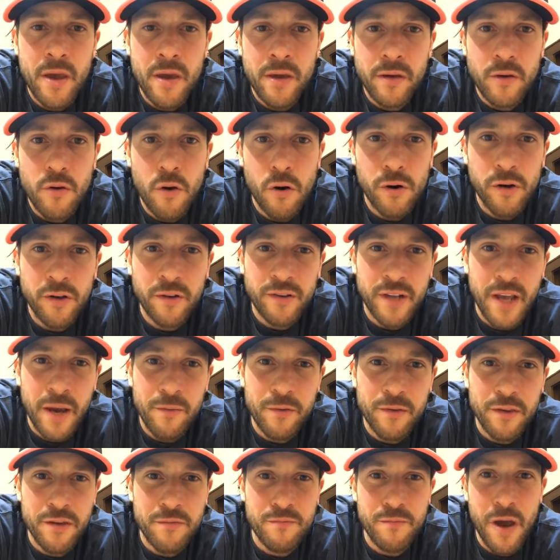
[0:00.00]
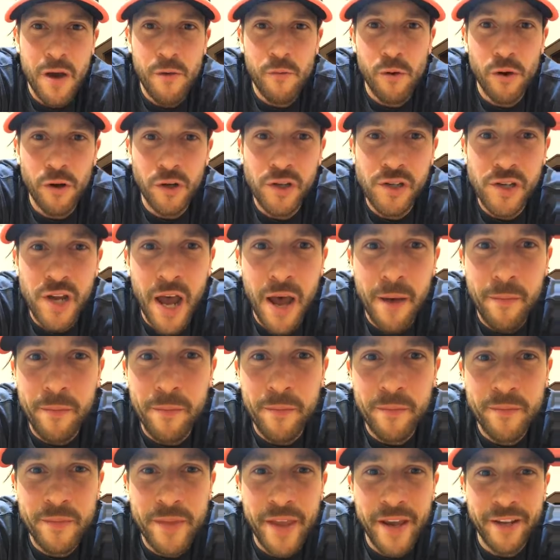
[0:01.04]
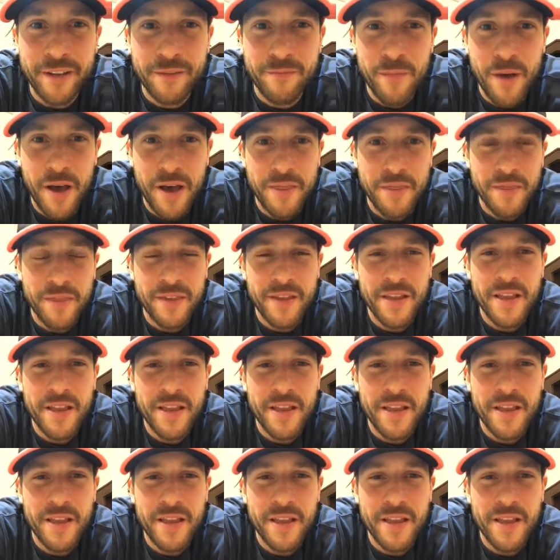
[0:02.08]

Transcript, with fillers: Gordon's coming to my workshop next month.